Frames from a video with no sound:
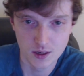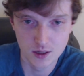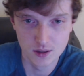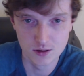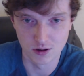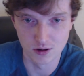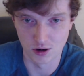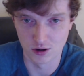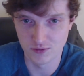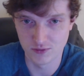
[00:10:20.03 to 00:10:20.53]

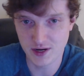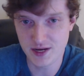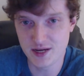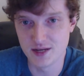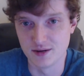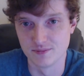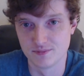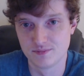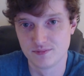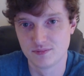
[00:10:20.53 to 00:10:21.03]
All
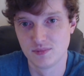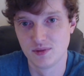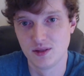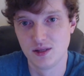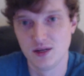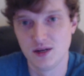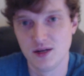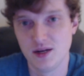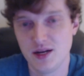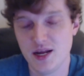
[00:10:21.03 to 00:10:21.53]
right,
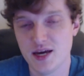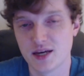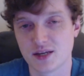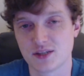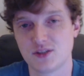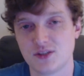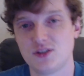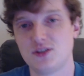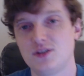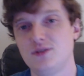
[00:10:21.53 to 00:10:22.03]

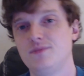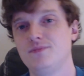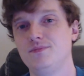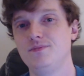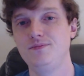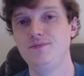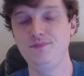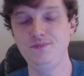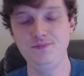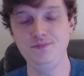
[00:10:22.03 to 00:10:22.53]
next,
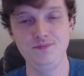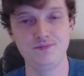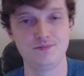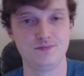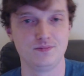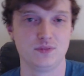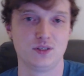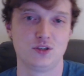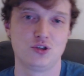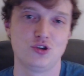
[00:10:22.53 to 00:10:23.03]

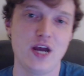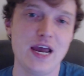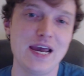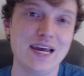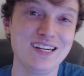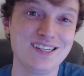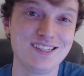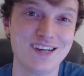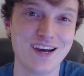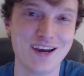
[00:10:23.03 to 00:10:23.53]

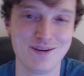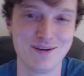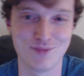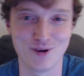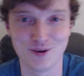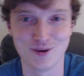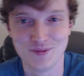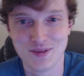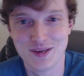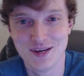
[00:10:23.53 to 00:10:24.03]
Dragon
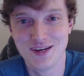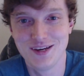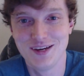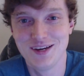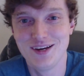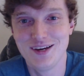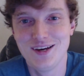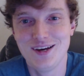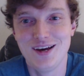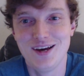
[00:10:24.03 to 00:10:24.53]
Tamer.
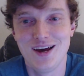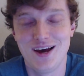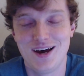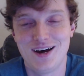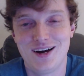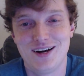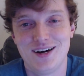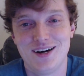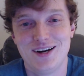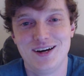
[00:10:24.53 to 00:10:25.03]

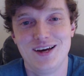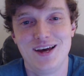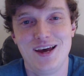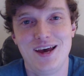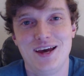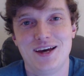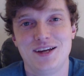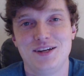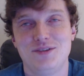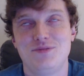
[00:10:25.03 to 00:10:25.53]

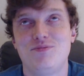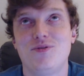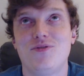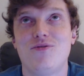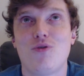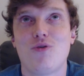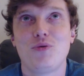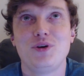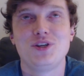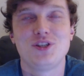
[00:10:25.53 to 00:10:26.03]
And
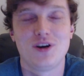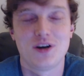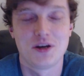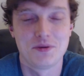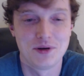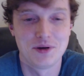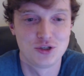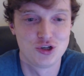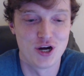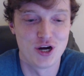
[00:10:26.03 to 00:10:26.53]
before we talk
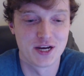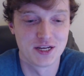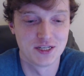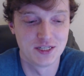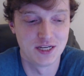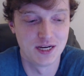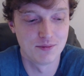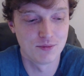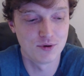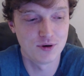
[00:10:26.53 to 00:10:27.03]
about Dragon
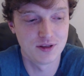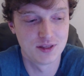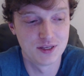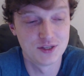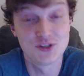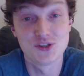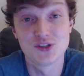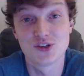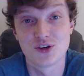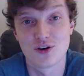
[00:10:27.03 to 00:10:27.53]
Tamer,
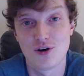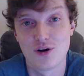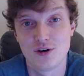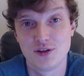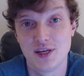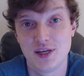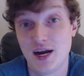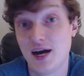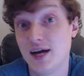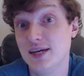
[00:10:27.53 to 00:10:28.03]
this is a card
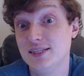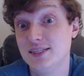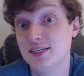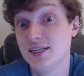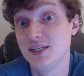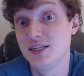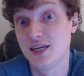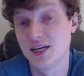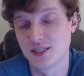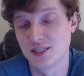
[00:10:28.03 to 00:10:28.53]
that I
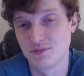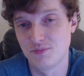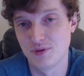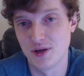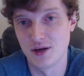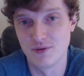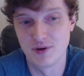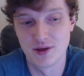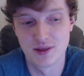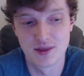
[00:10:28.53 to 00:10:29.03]
did get to play
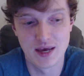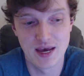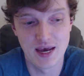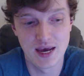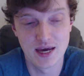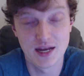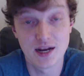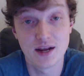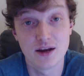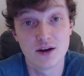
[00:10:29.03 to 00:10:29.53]
with,
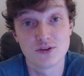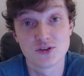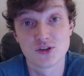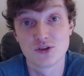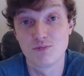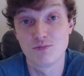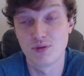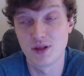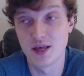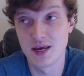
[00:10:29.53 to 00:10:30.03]
and I also
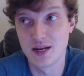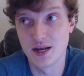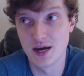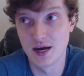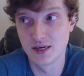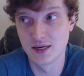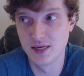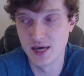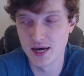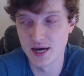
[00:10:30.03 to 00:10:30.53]
played
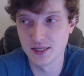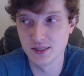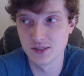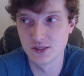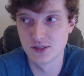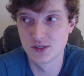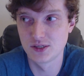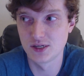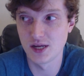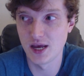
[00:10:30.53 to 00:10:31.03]

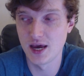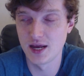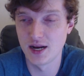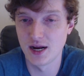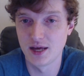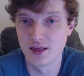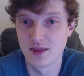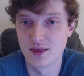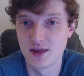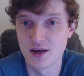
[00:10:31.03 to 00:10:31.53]
against, and
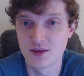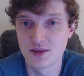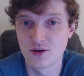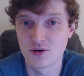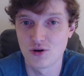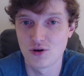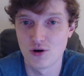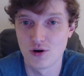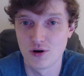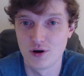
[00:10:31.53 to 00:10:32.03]
I think the
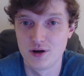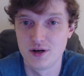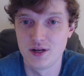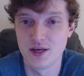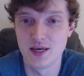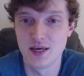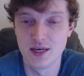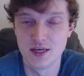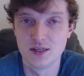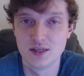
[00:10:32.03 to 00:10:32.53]
card
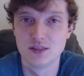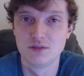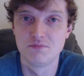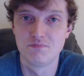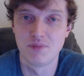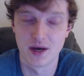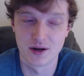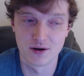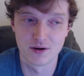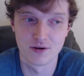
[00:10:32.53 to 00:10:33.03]
is
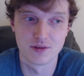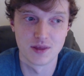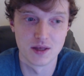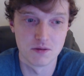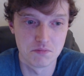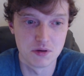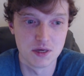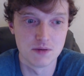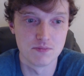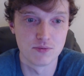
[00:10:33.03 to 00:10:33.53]
better than
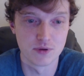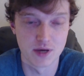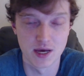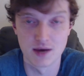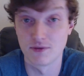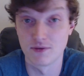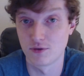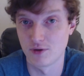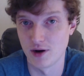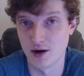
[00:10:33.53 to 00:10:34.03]
people gave
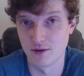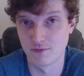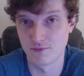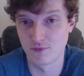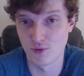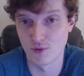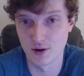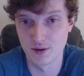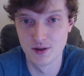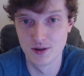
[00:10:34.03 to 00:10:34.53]
it credit
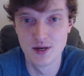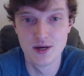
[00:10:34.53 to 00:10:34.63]
for.